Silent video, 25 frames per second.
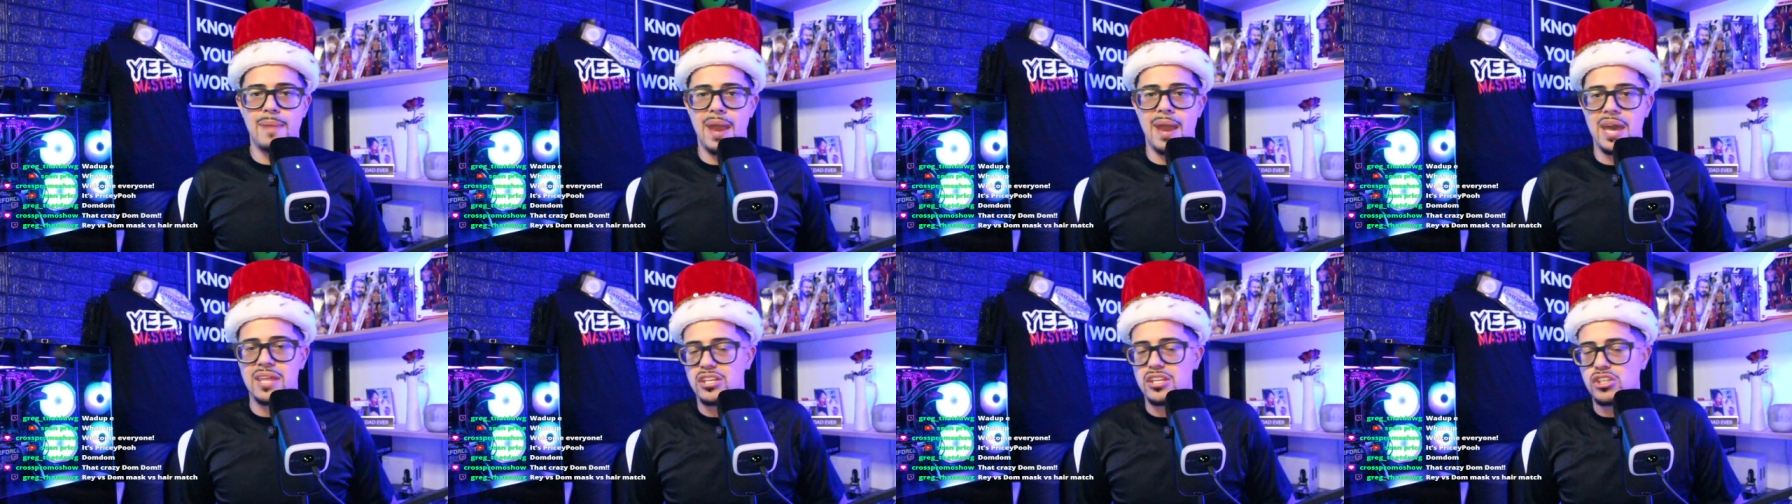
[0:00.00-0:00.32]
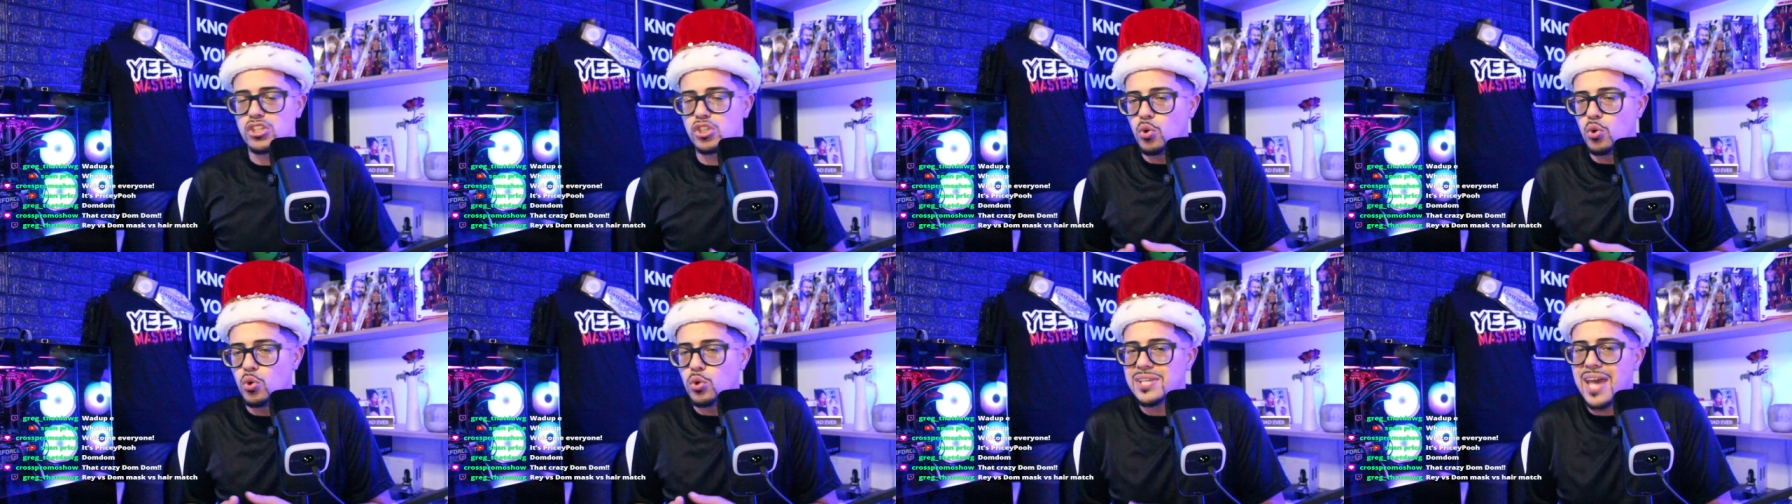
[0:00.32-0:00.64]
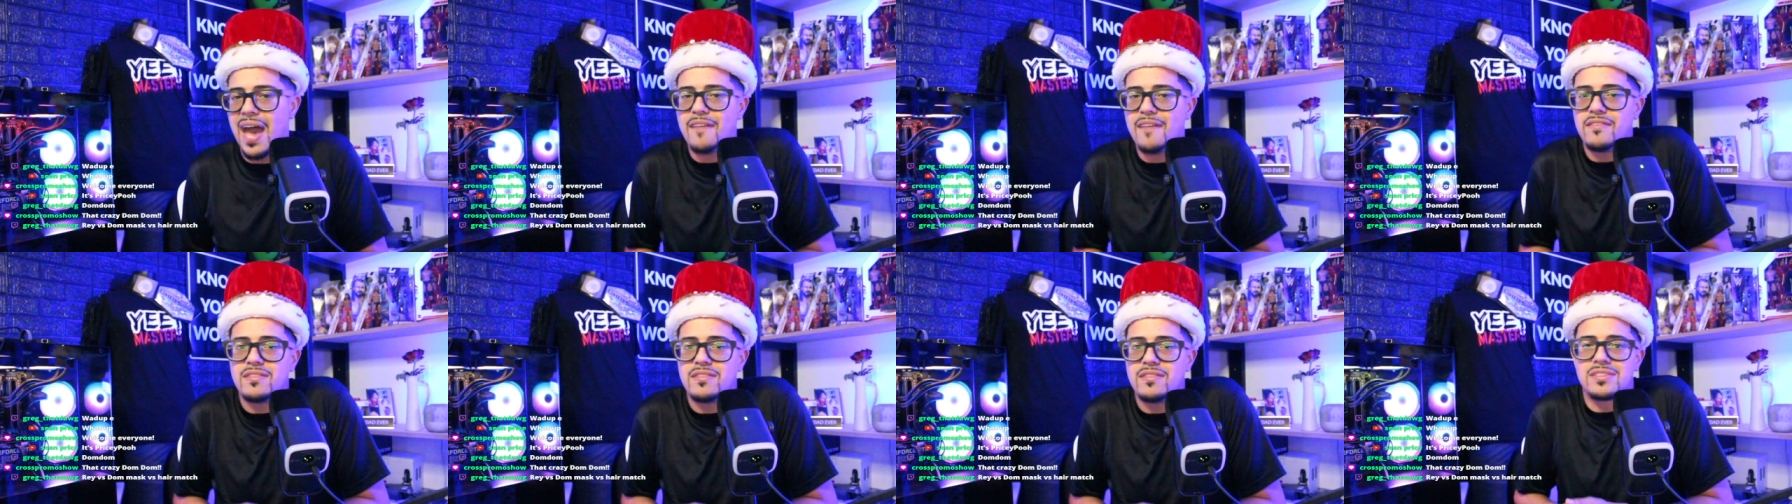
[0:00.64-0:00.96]
This dude's
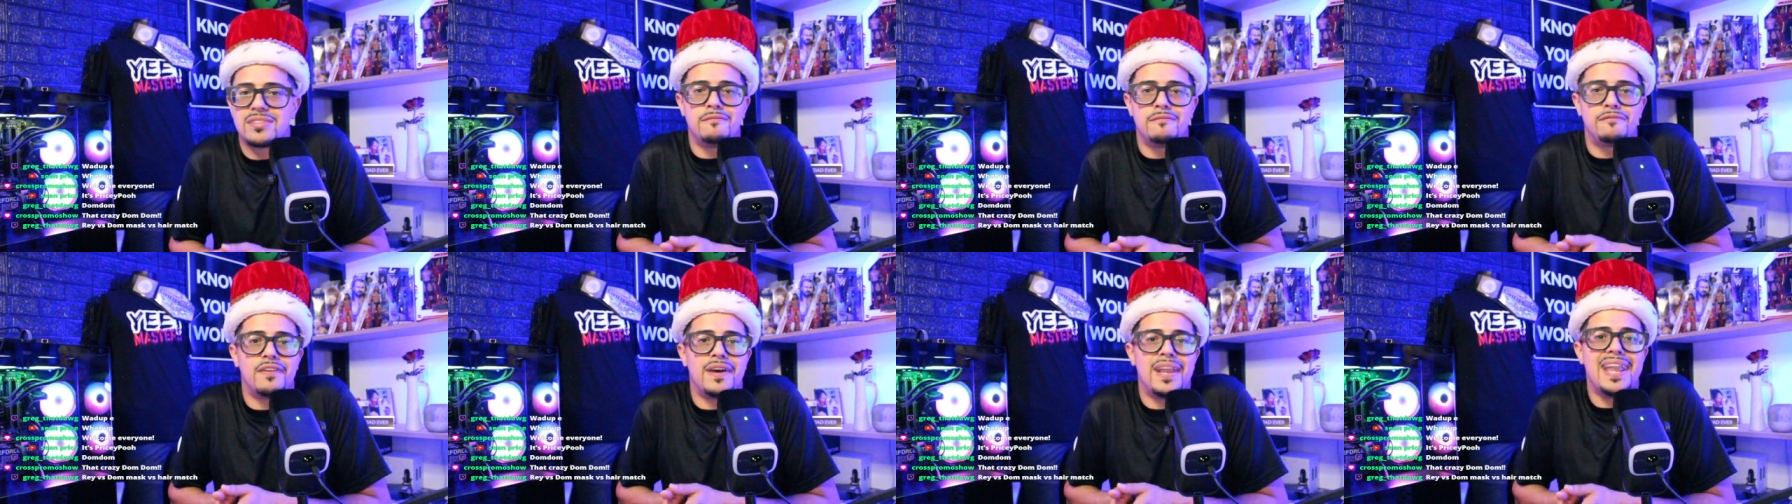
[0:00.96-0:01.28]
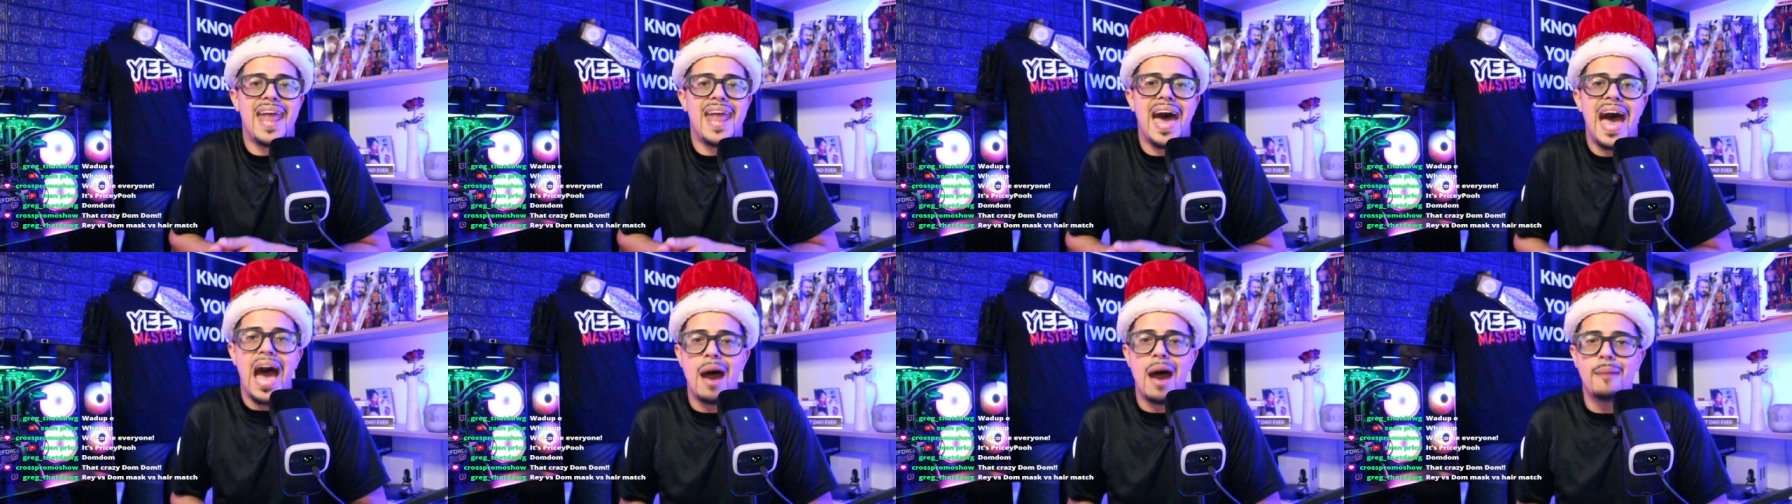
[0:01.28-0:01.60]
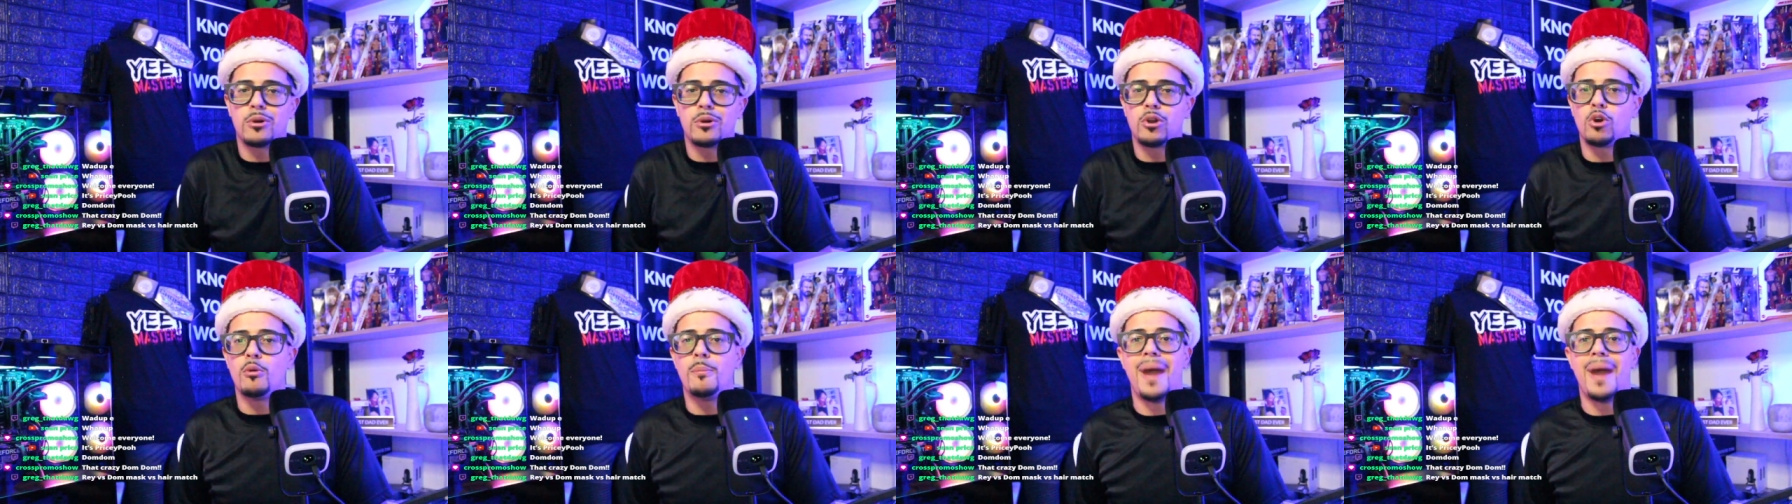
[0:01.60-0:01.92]
having some
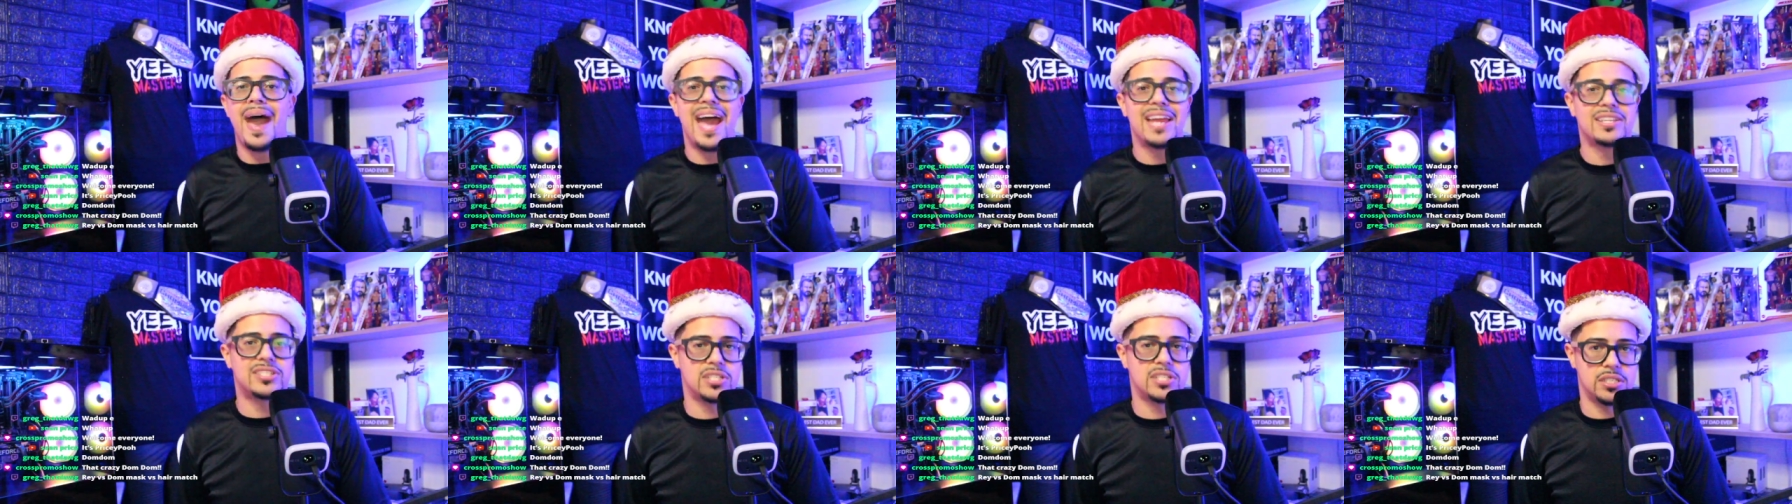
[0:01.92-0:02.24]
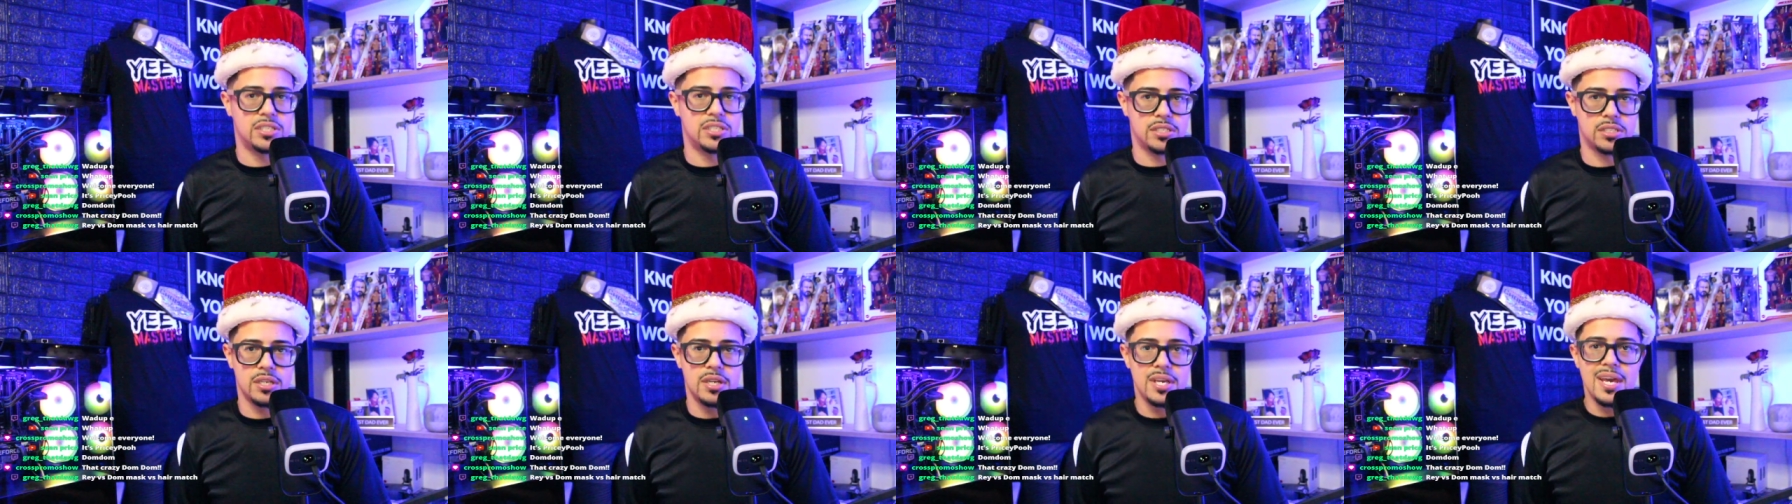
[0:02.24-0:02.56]
phenomenal matches.